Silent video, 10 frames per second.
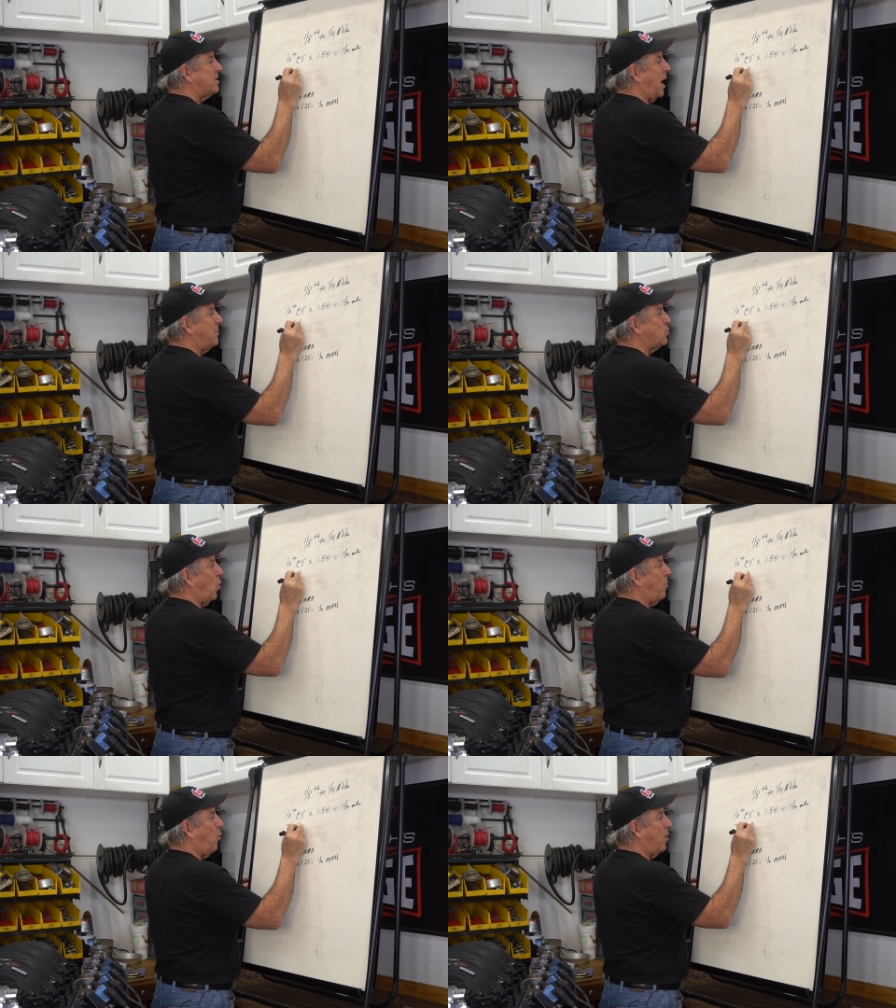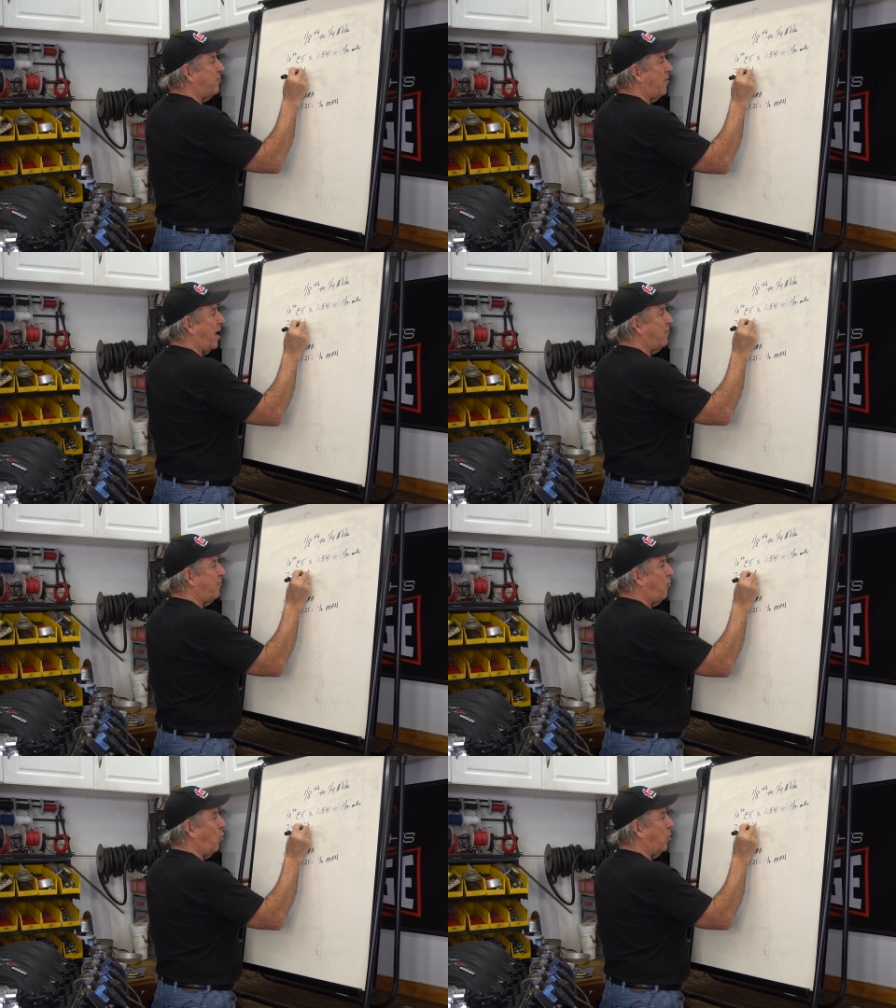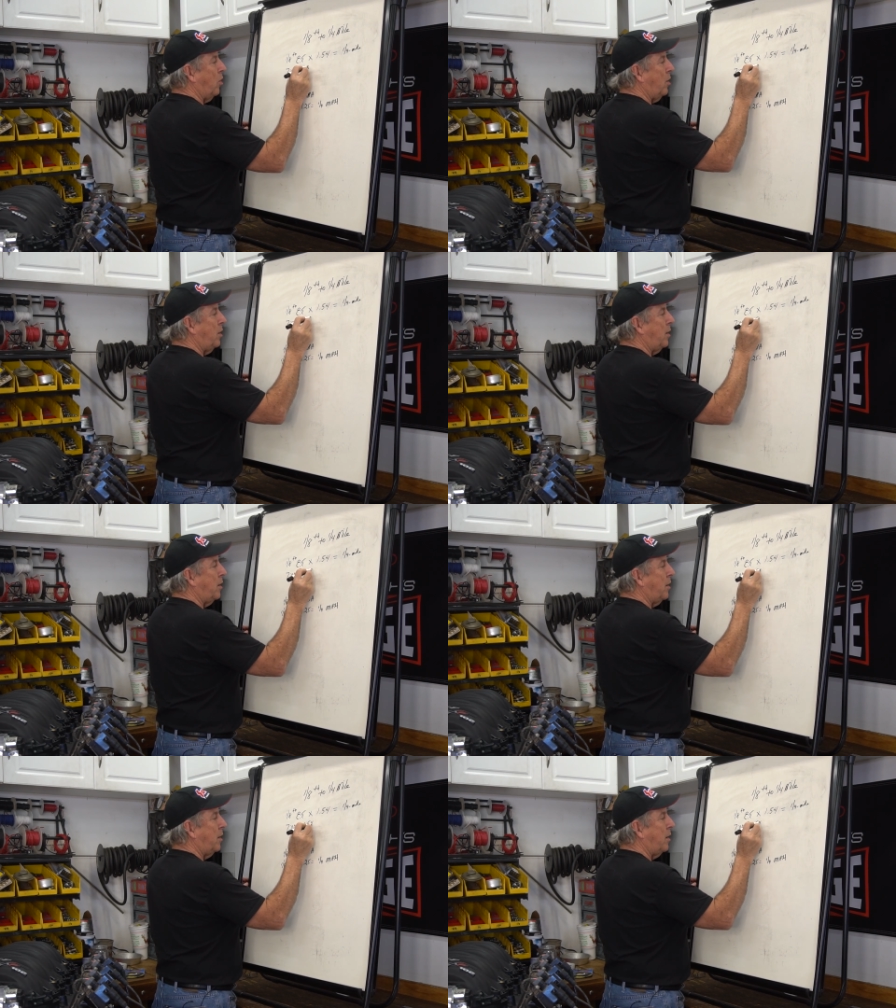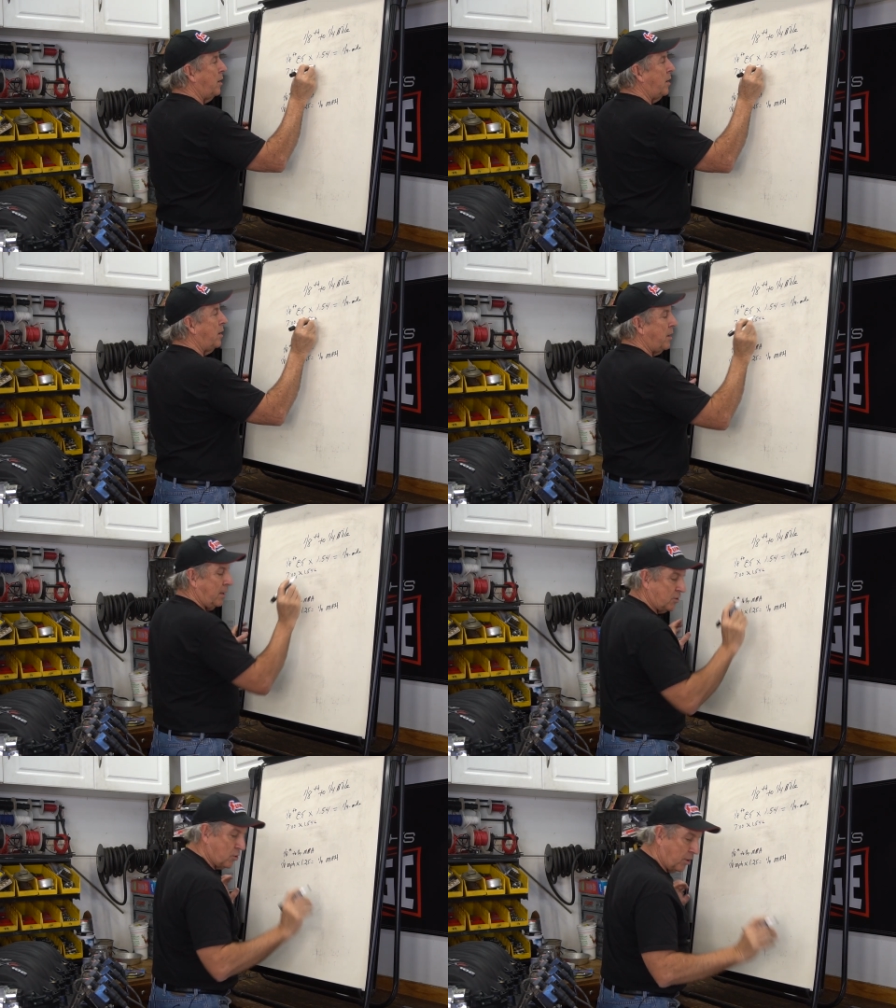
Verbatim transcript: times one point five four is